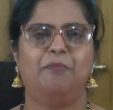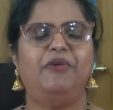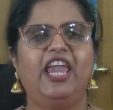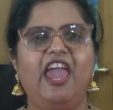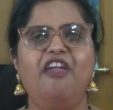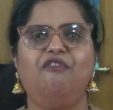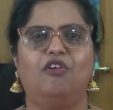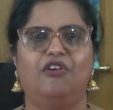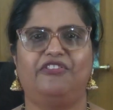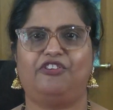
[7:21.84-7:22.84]

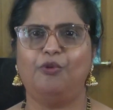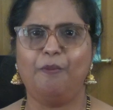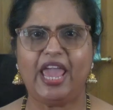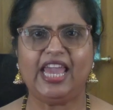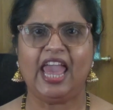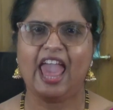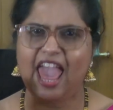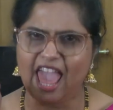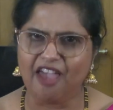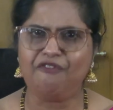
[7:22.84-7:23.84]
behaviors to make
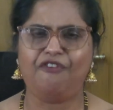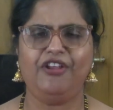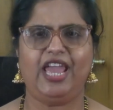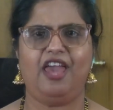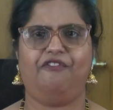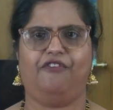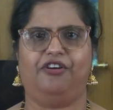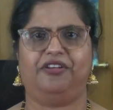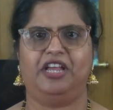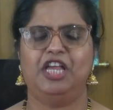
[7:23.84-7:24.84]
every
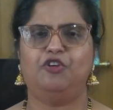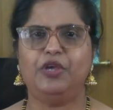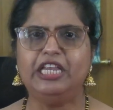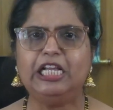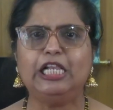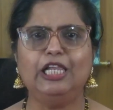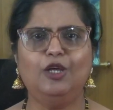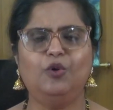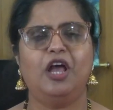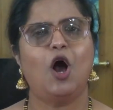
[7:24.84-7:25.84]
effort to
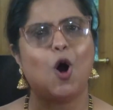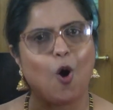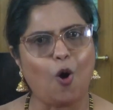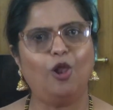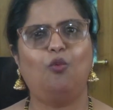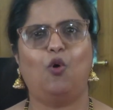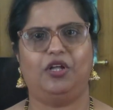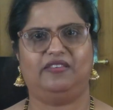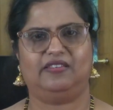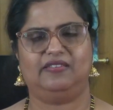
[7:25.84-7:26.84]
include all
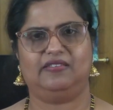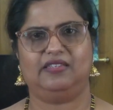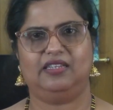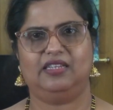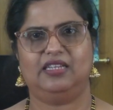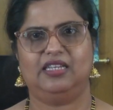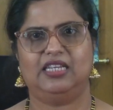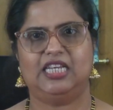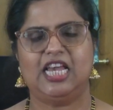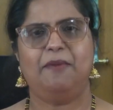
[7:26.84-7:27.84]
voices,
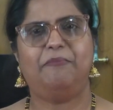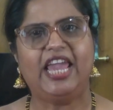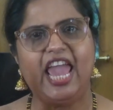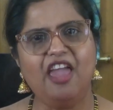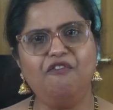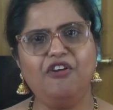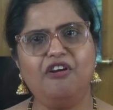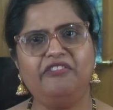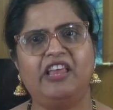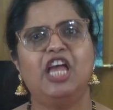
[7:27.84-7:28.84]

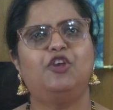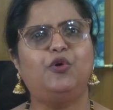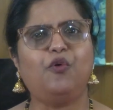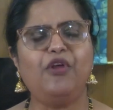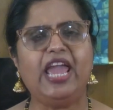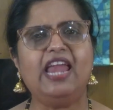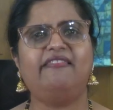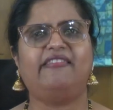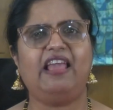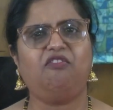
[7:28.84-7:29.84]
behaviors to create
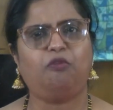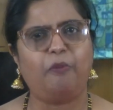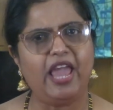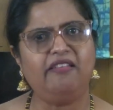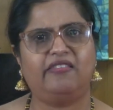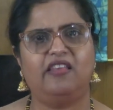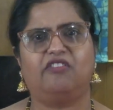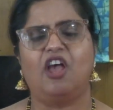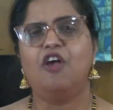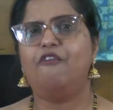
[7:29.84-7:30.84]
safe
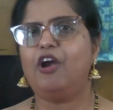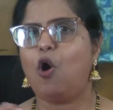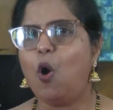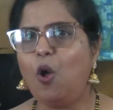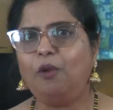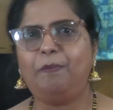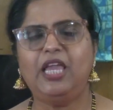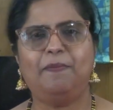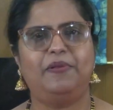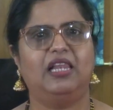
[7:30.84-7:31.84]
spaces where all
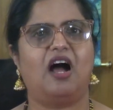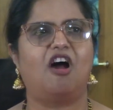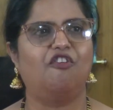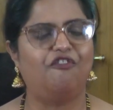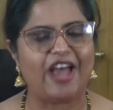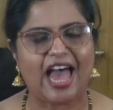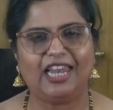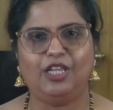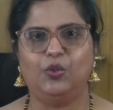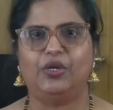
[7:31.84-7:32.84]
people are
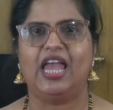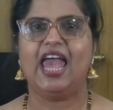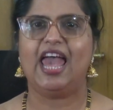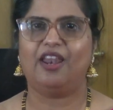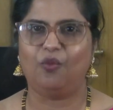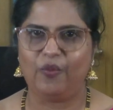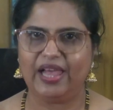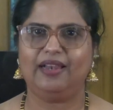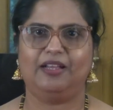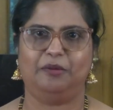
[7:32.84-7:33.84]
valued and
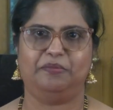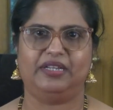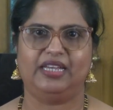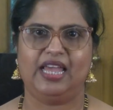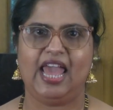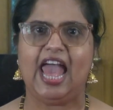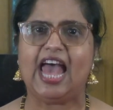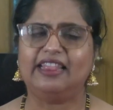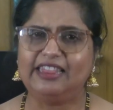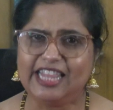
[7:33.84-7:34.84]
welcomed.
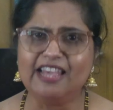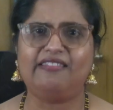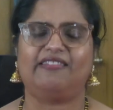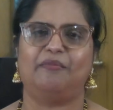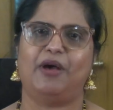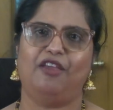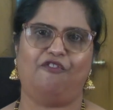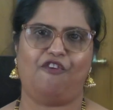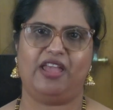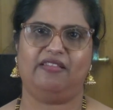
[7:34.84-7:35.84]
And this, my
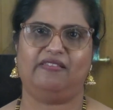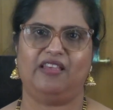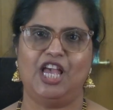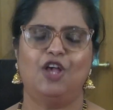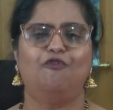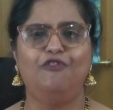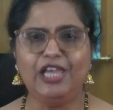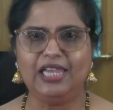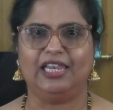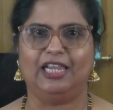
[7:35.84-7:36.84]
friends,
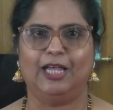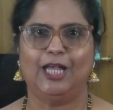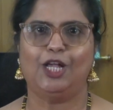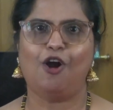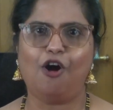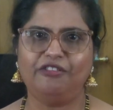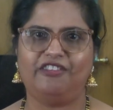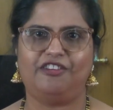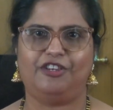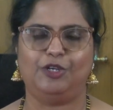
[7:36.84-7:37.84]
will
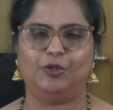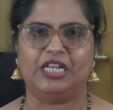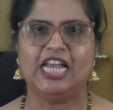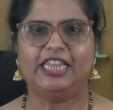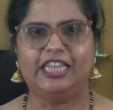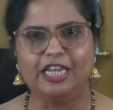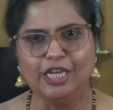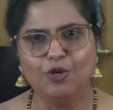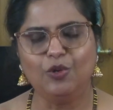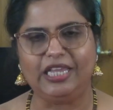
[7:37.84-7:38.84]
constitute the
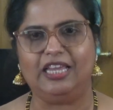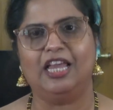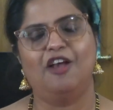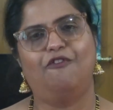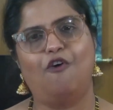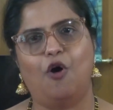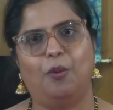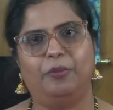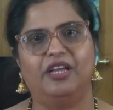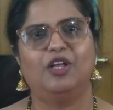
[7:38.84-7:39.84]
newly
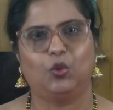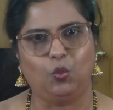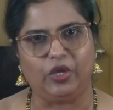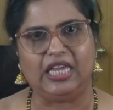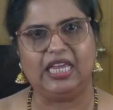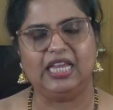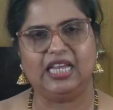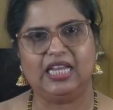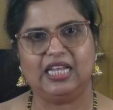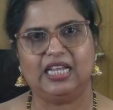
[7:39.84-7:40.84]
formed we.
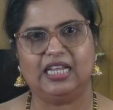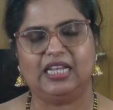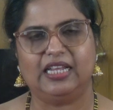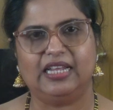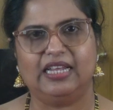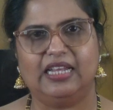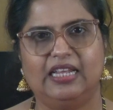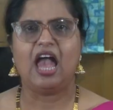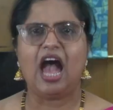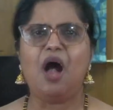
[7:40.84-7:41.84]

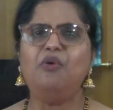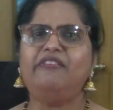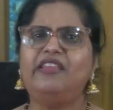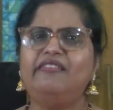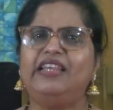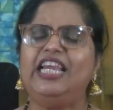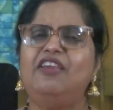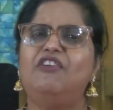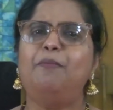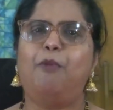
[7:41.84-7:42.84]
How is this
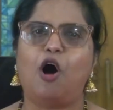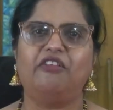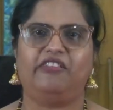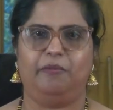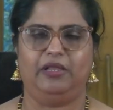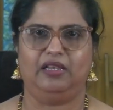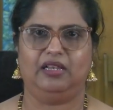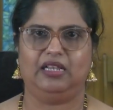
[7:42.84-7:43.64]
even possible?